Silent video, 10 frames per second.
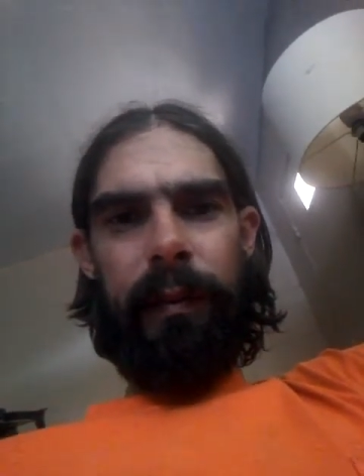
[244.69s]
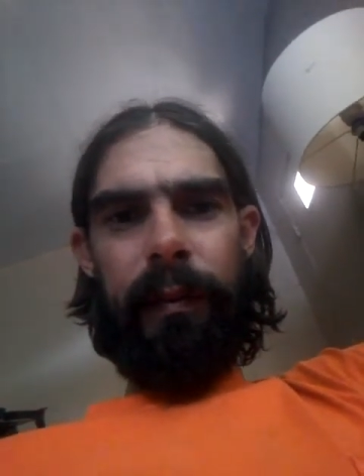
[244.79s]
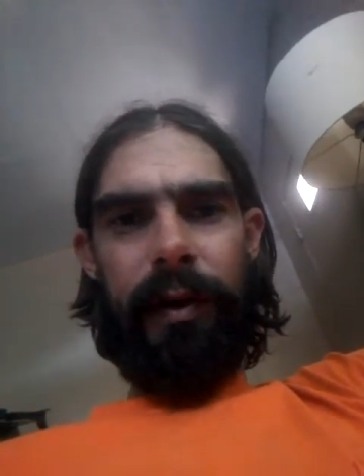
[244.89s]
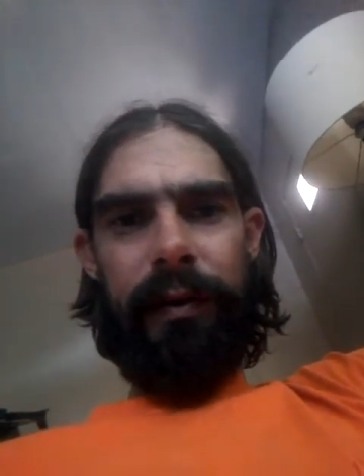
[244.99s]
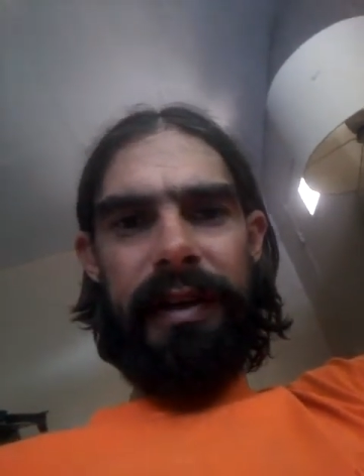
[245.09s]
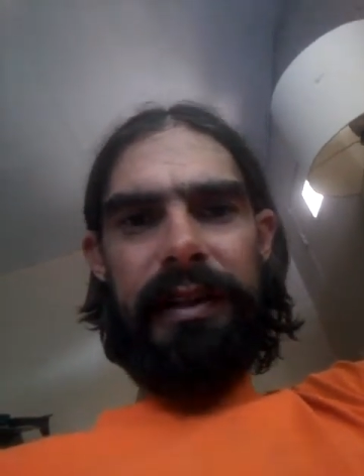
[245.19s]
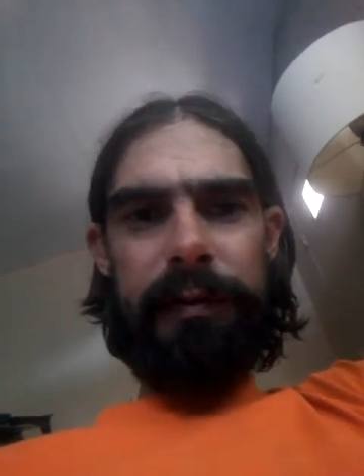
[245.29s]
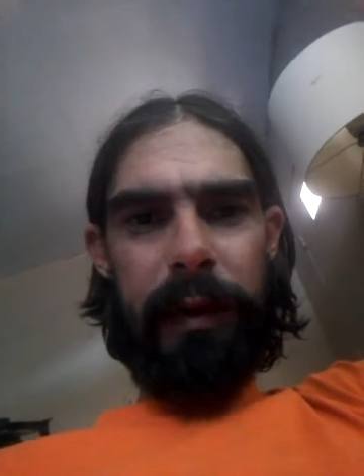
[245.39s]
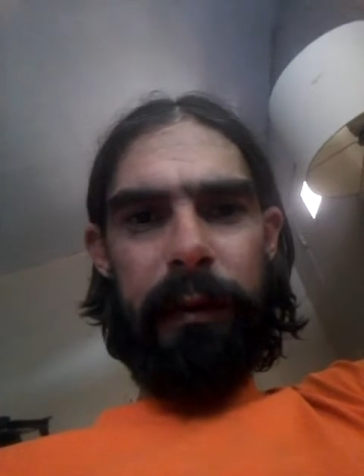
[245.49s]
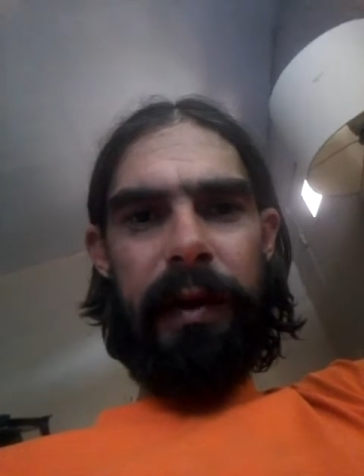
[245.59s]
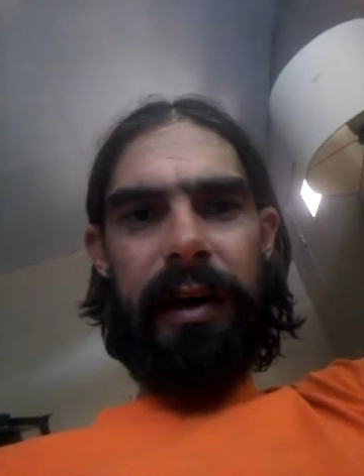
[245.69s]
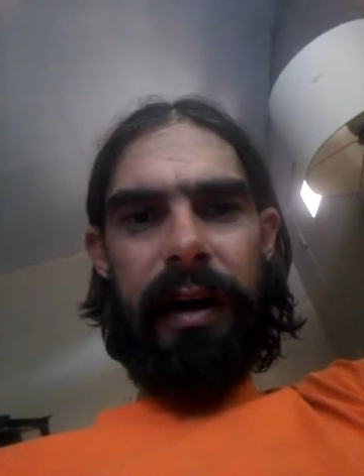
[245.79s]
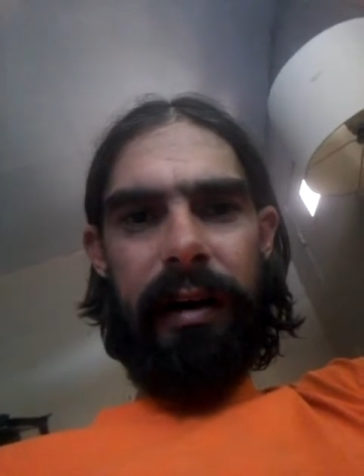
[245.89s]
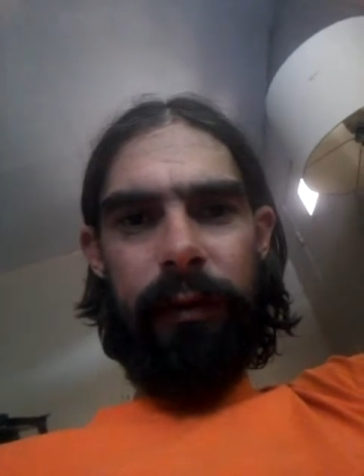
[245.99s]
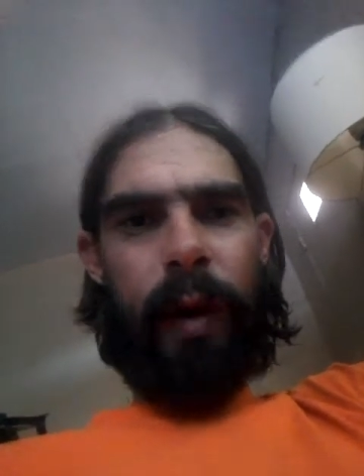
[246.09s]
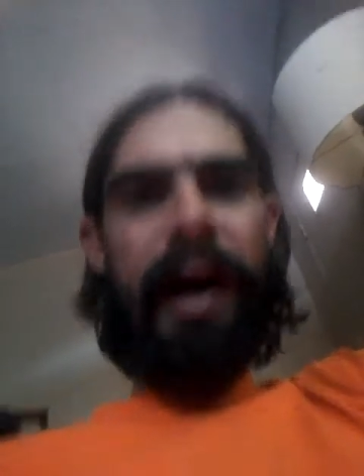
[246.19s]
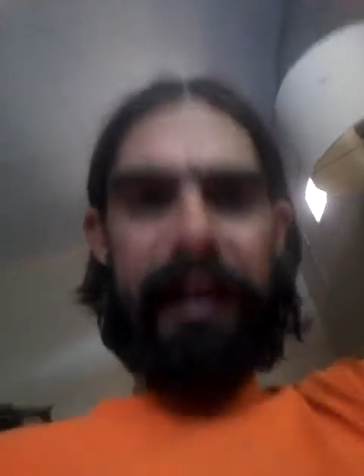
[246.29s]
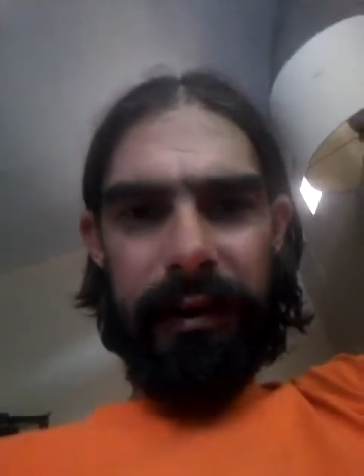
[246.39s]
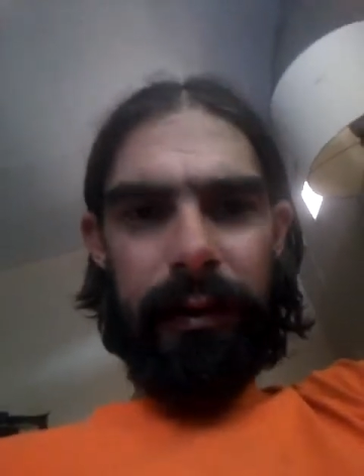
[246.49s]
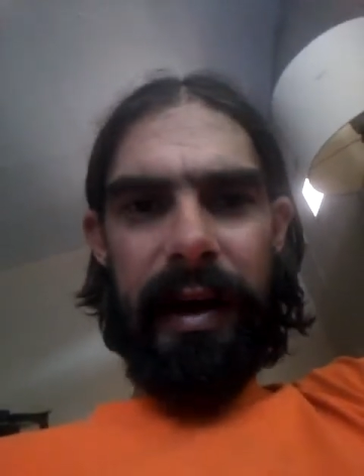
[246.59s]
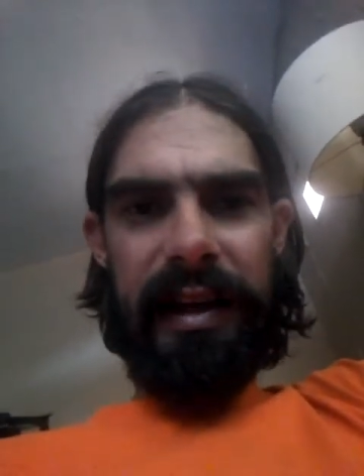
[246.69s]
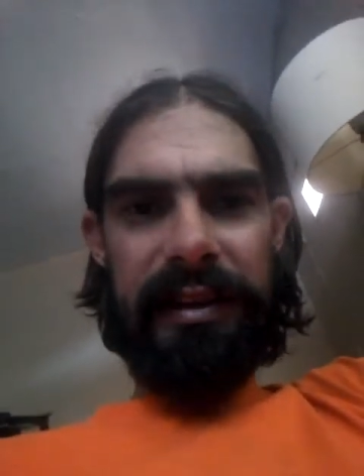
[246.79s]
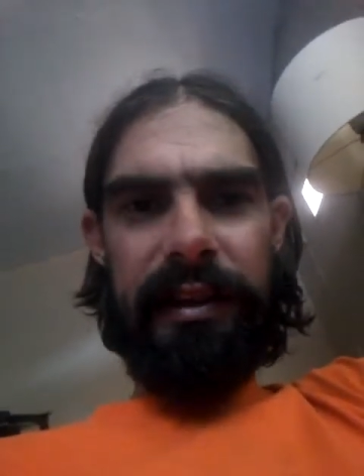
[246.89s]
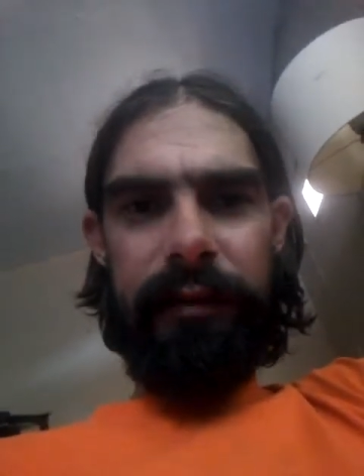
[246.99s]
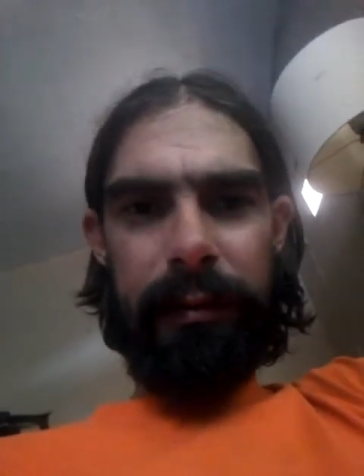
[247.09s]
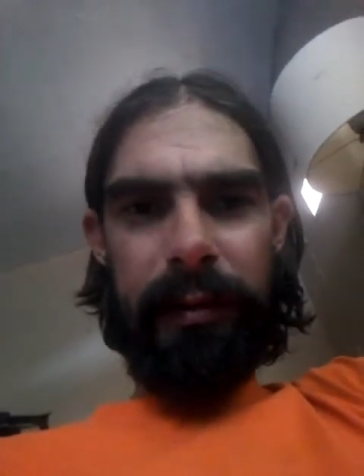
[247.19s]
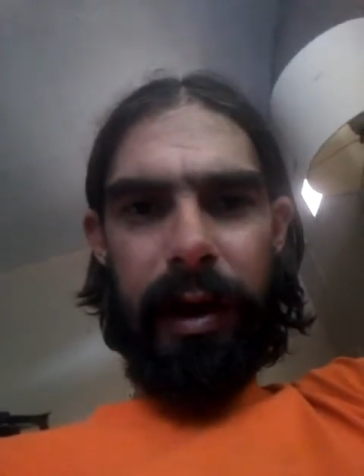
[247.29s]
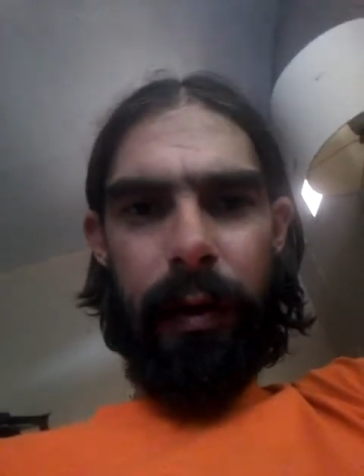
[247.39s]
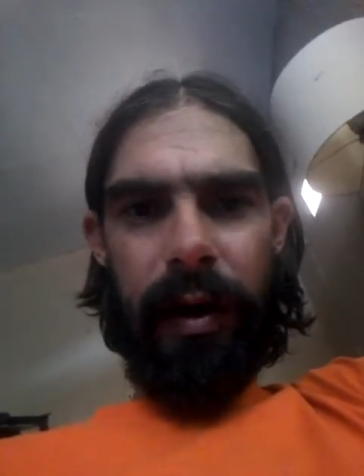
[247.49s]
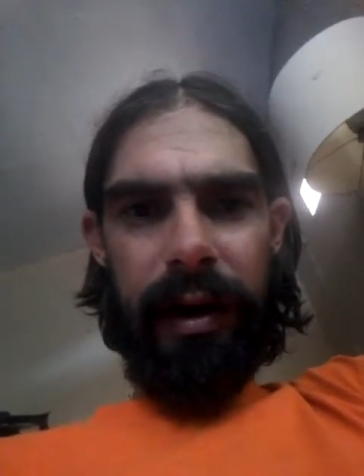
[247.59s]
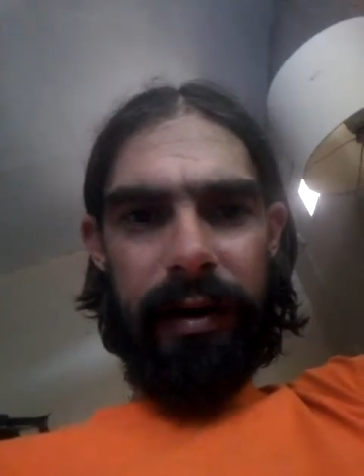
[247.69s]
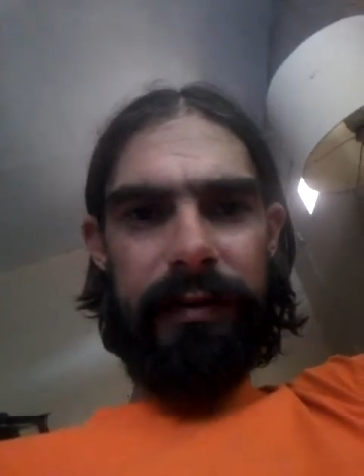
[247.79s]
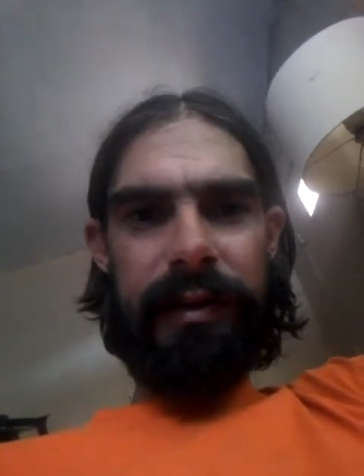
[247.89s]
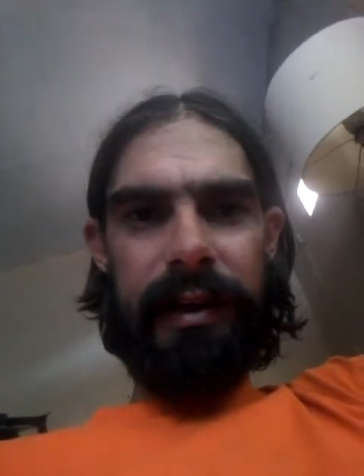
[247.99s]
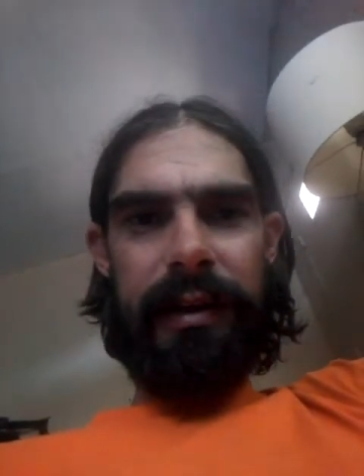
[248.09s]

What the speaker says: well, this one went off. Why did the rest of them go off?